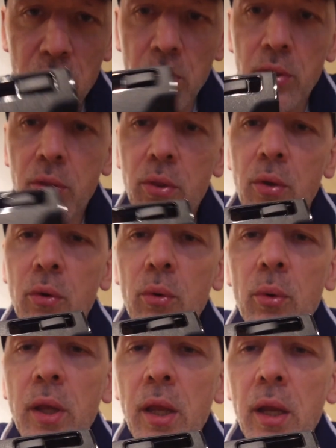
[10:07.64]

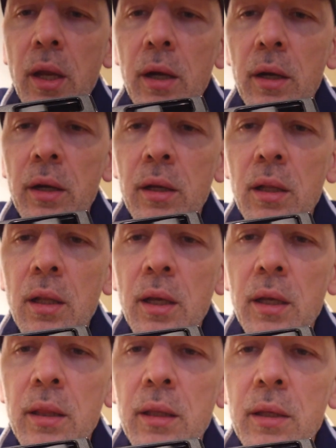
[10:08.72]
through here
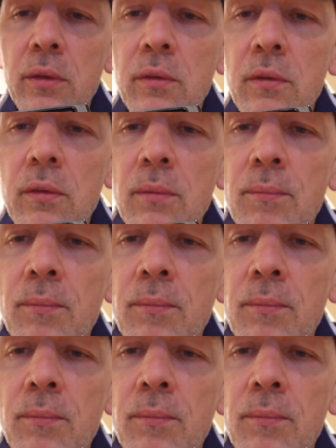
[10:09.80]
like this.